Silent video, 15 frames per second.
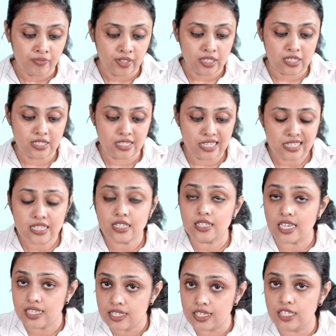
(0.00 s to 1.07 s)
That is, it is
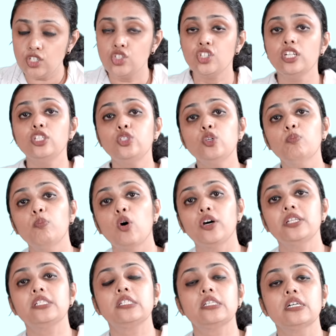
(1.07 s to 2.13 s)
essential to
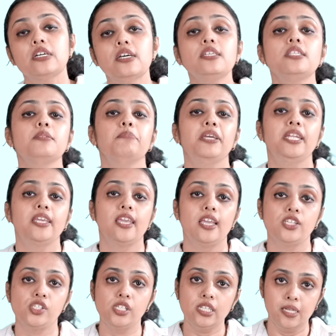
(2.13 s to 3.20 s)
monitor his
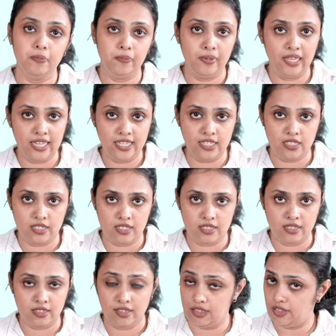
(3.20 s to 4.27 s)
medication compliance.